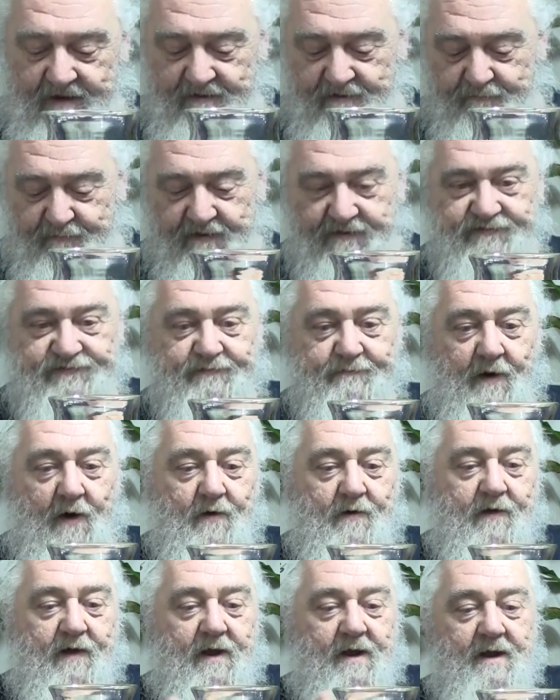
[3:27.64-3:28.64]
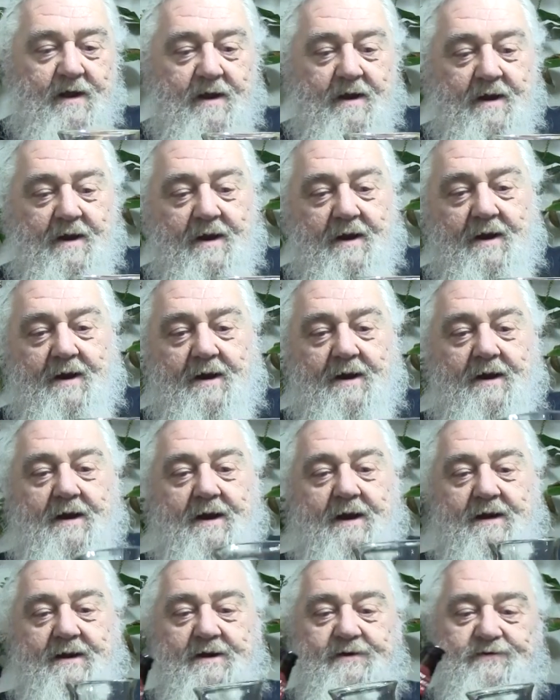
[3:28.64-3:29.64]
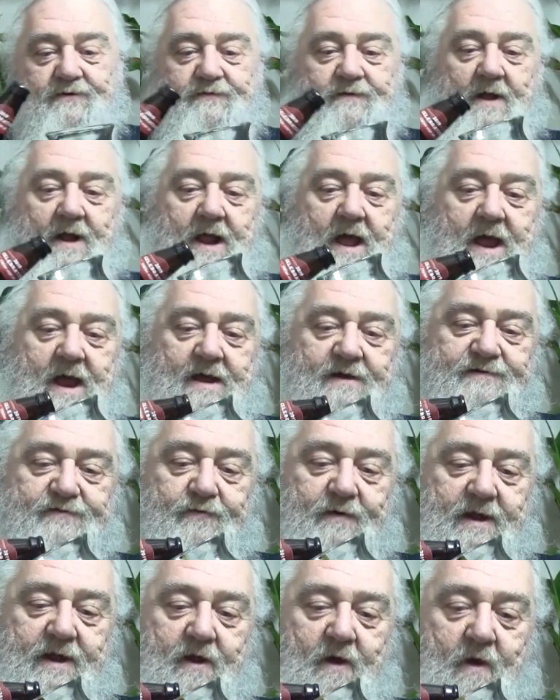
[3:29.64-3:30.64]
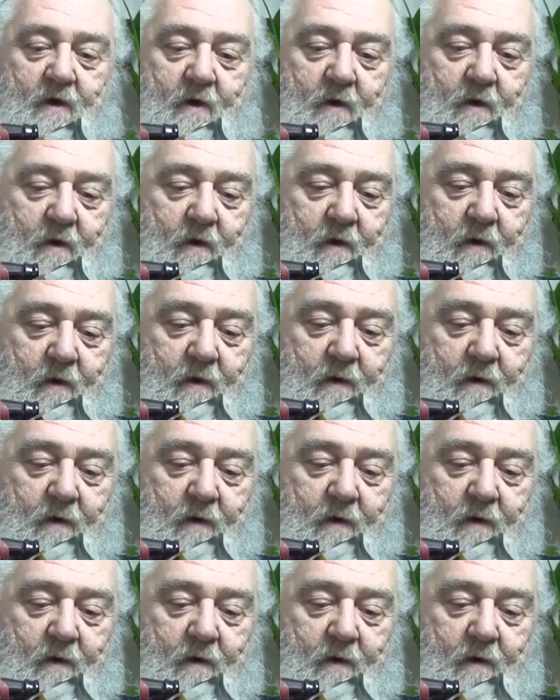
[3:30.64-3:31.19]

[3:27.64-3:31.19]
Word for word: a little bit of smoke, and into the glass we go.